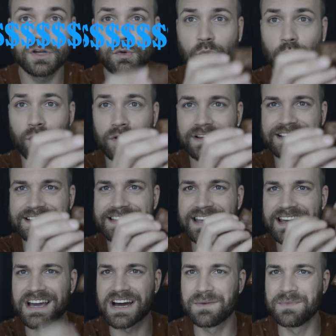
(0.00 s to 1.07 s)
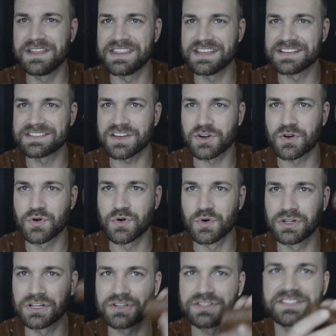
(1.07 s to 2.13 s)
cool is they come in this cool little